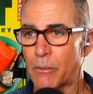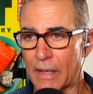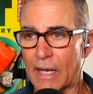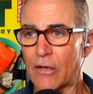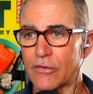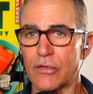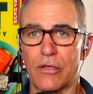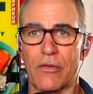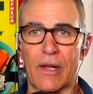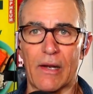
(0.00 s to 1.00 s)
But I also
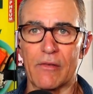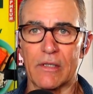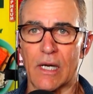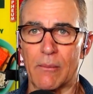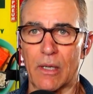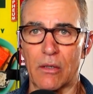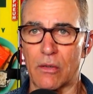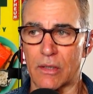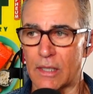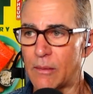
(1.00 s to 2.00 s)
know that every time I go
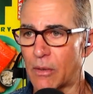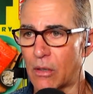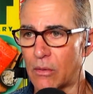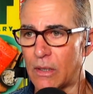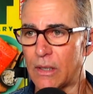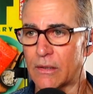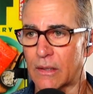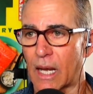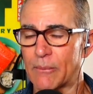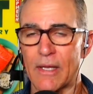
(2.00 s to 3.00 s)
on chemo, it's
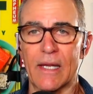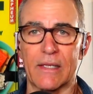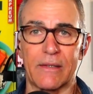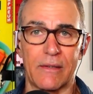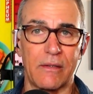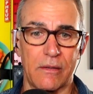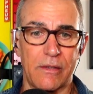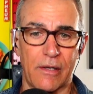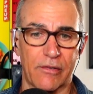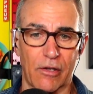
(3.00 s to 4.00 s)
I'm taking
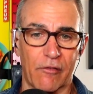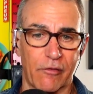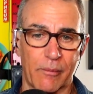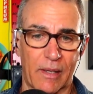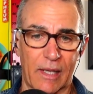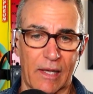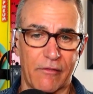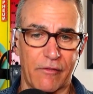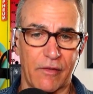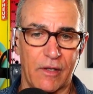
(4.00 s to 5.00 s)
years off of my life.